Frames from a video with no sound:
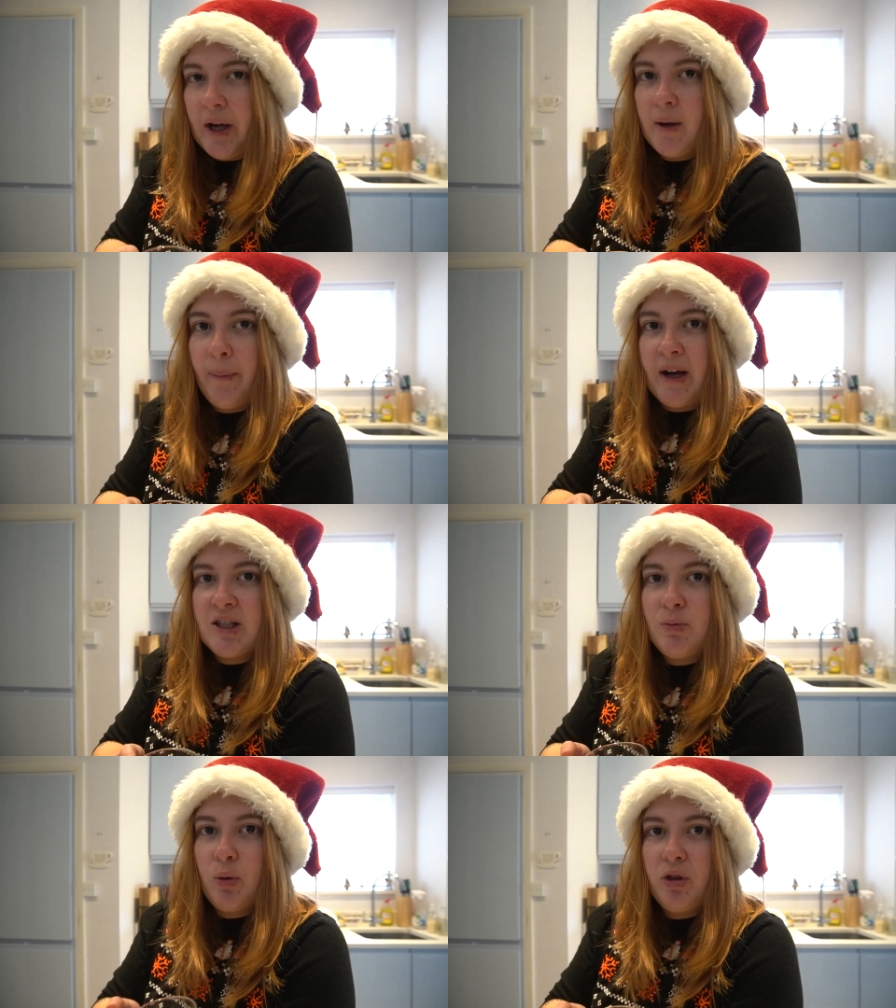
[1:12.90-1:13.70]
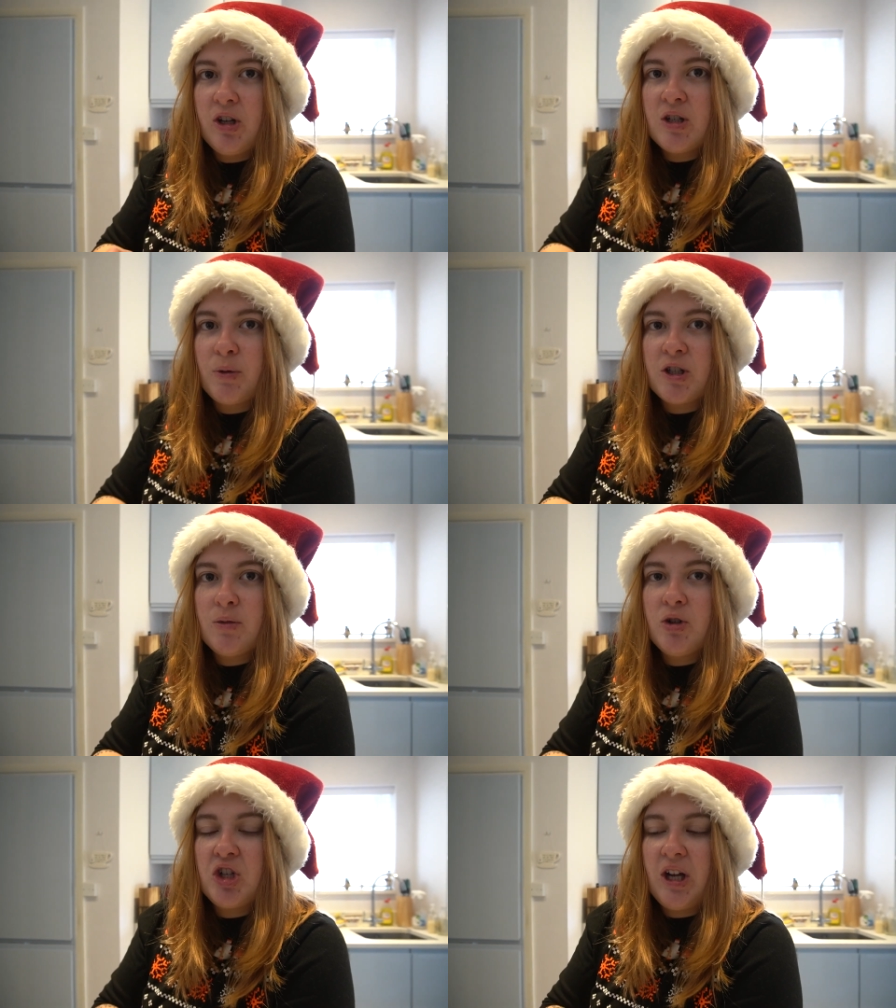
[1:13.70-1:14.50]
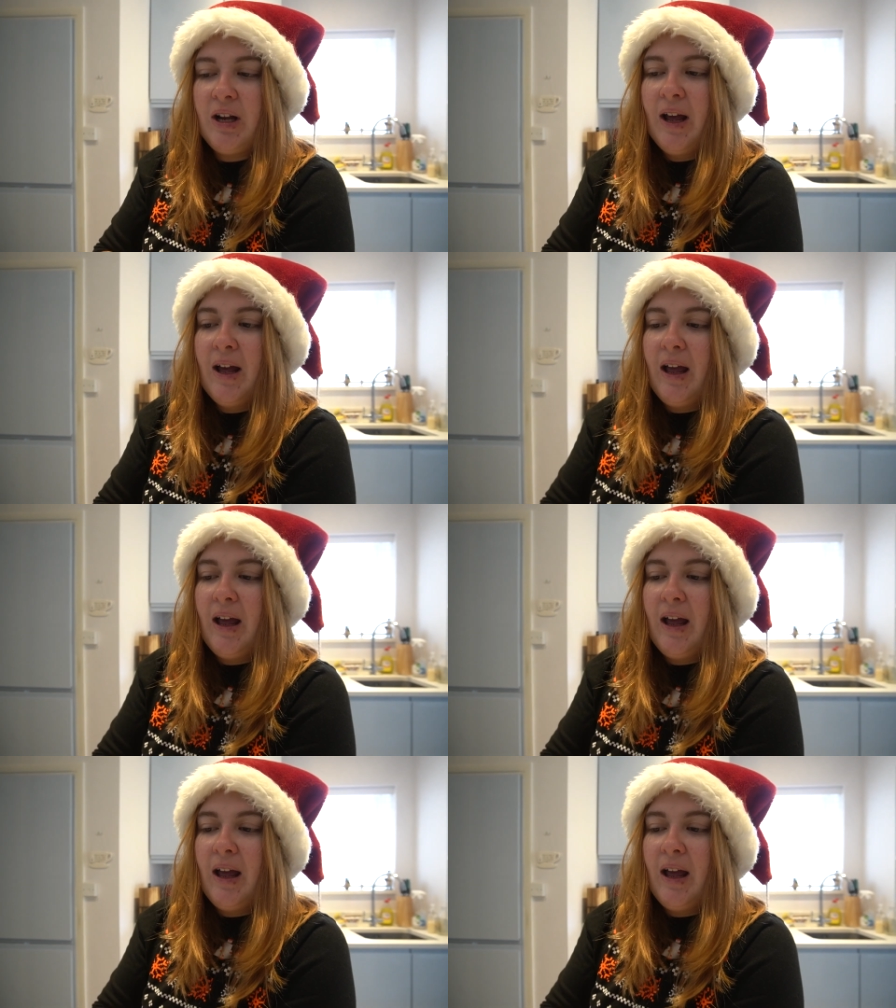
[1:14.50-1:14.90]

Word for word: compatible with the Nespresso machine.